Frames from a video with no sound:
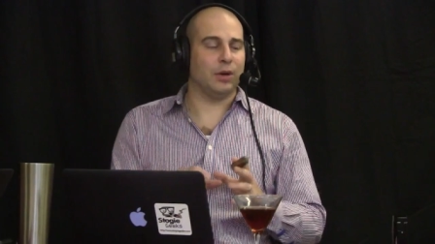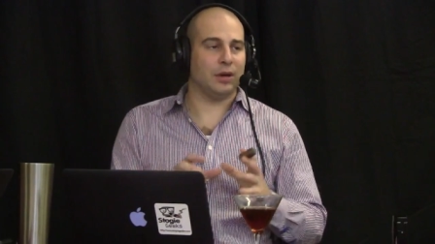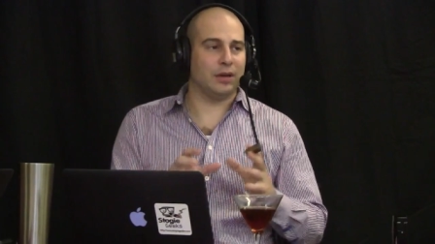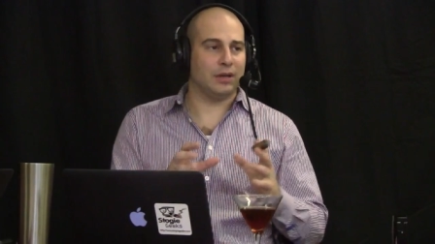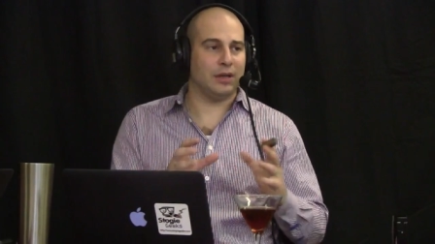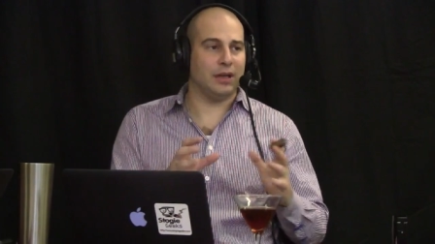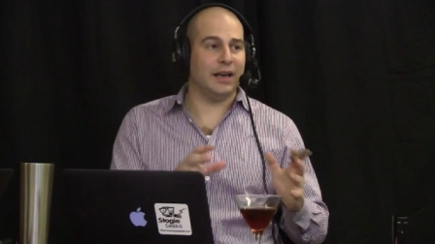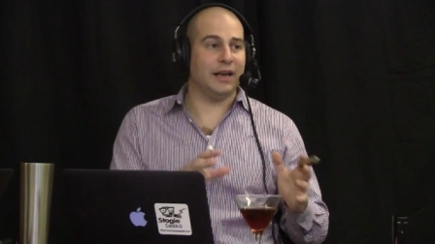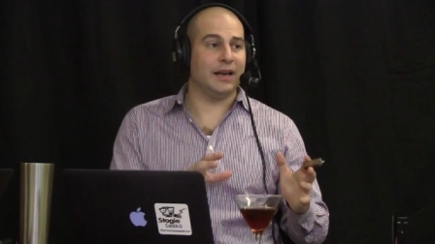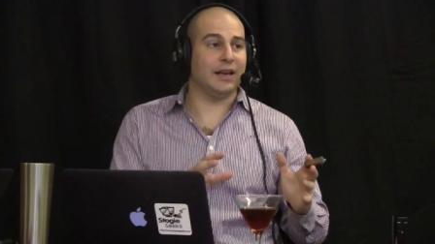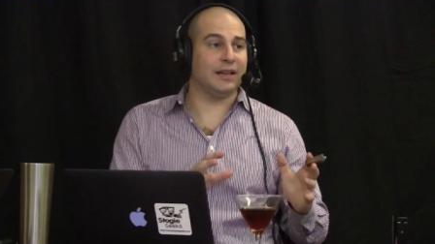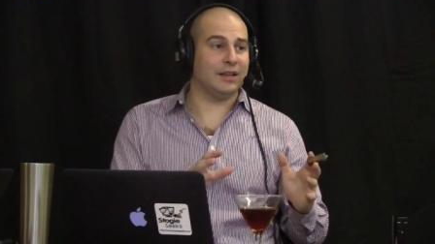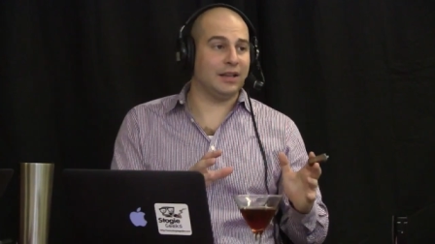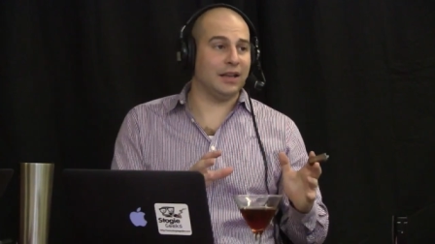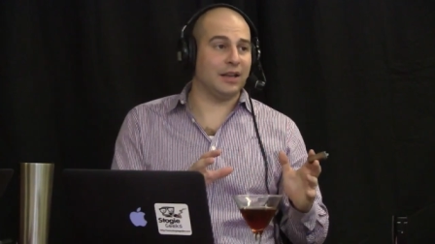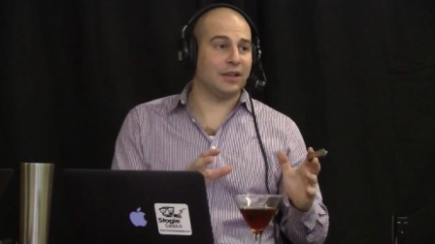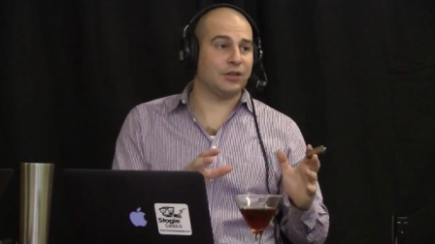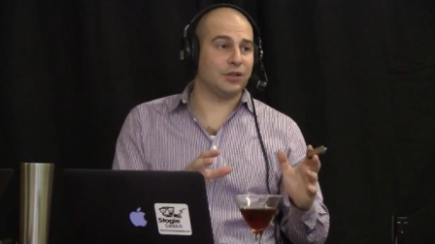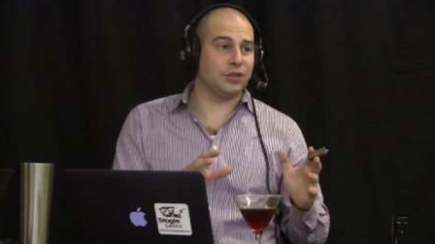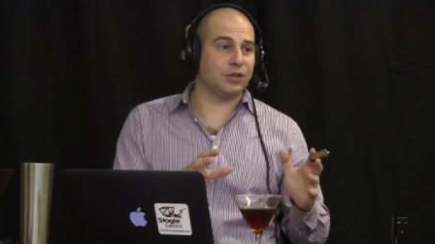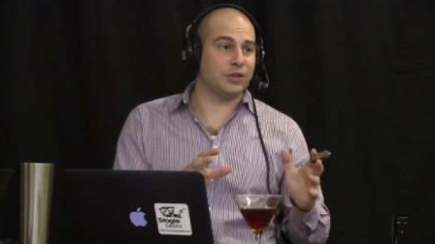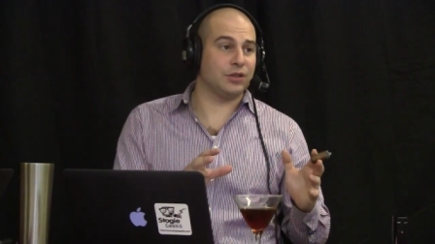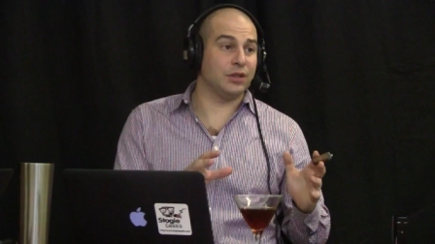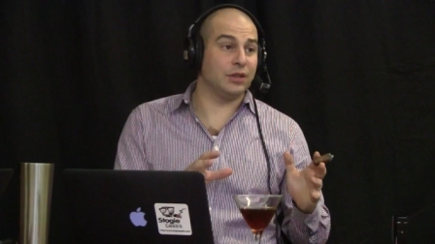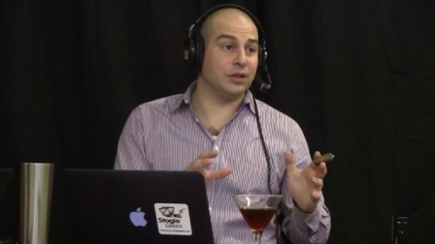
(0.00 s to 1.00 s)
client attacks
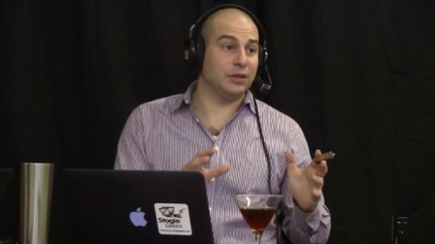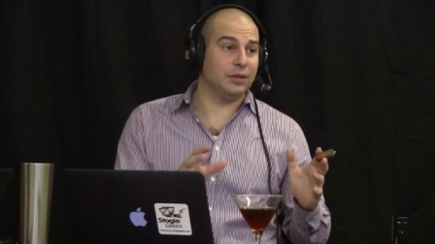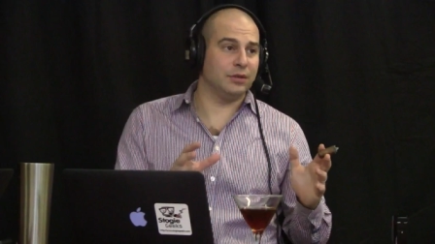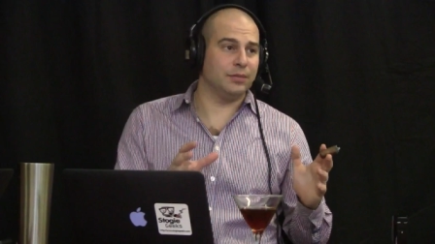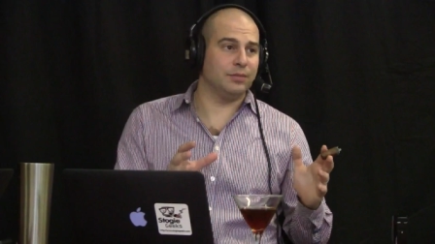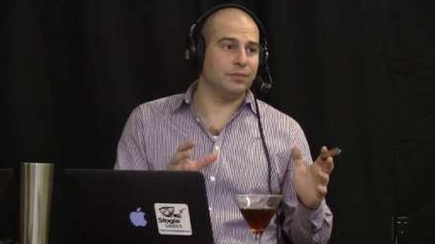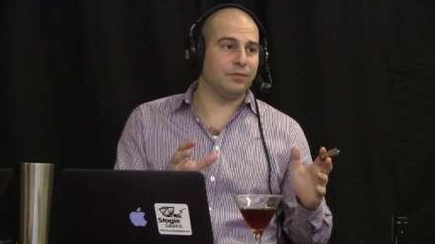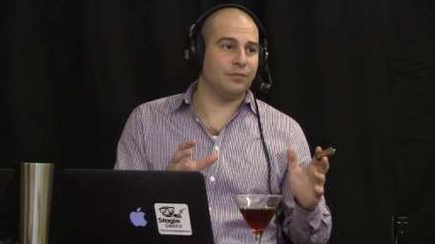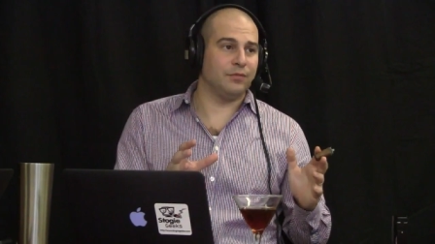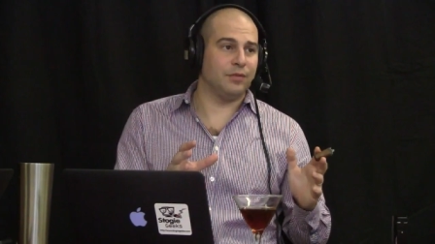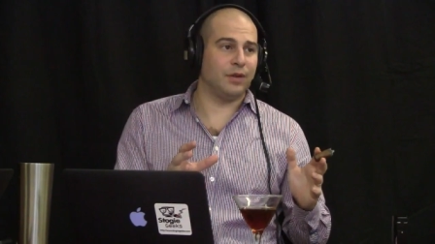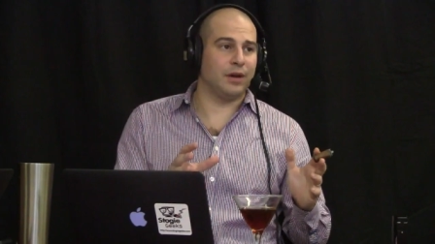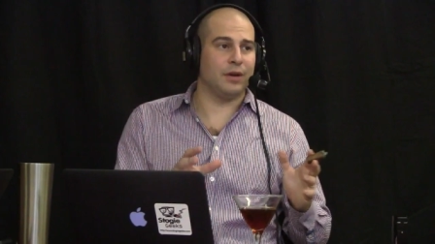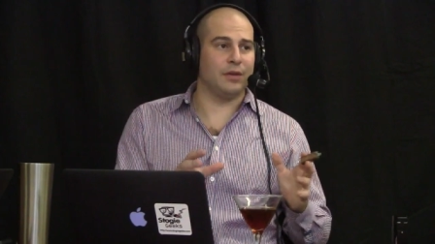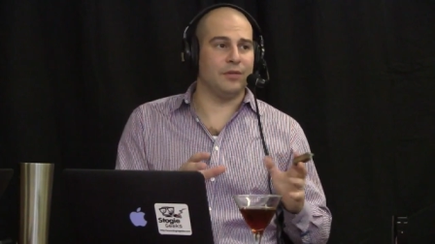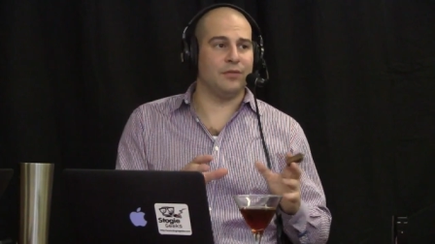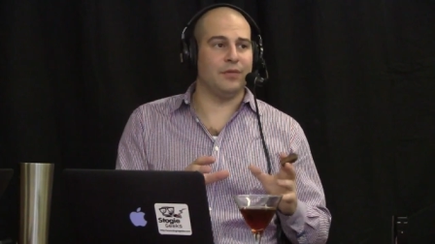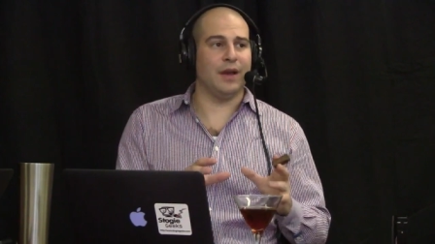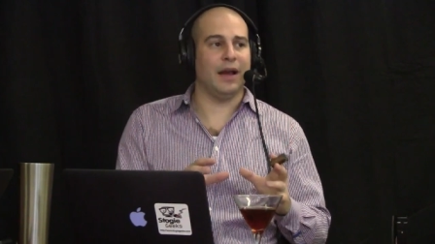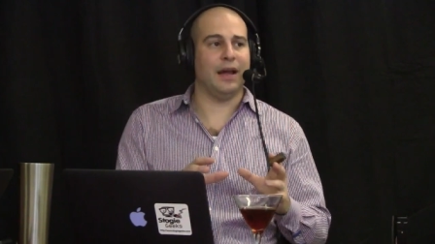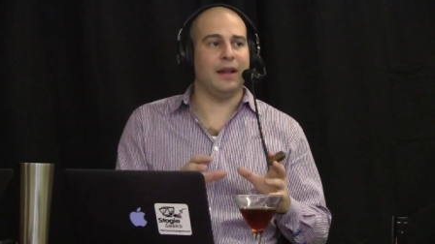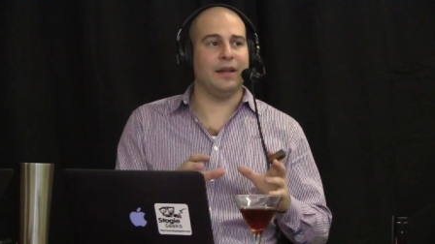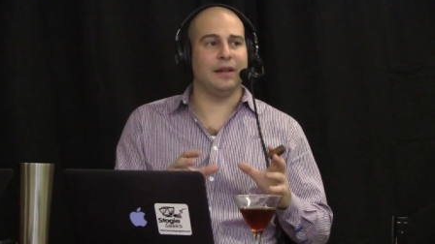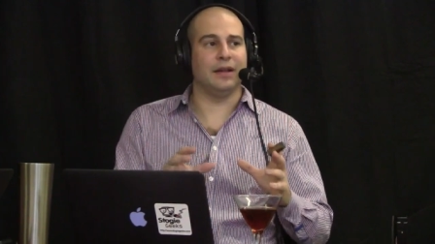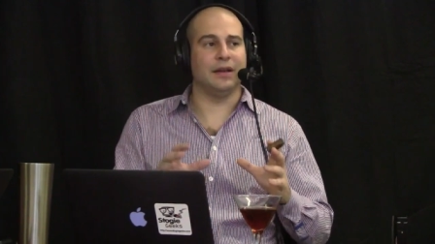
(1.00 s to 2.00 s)
are still very
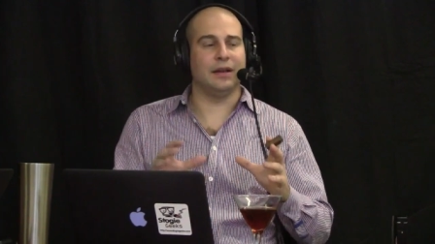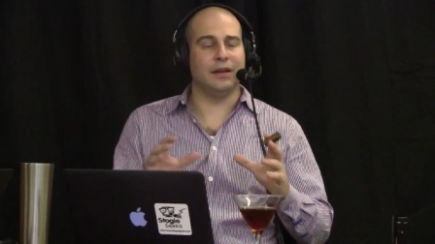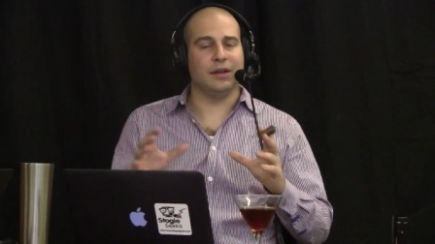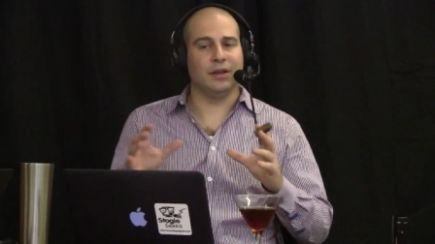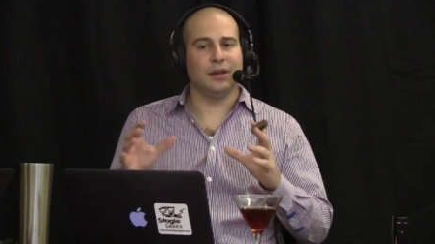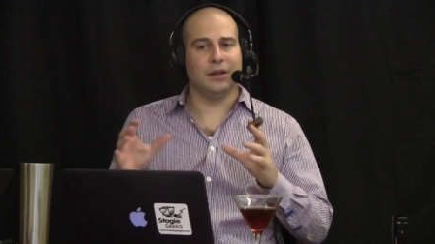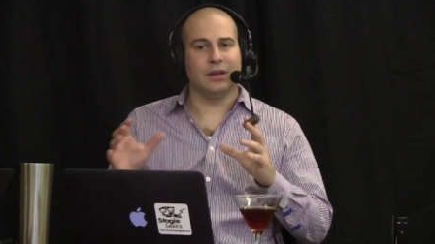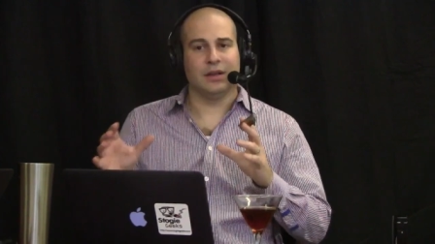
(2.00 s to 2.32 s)
valid.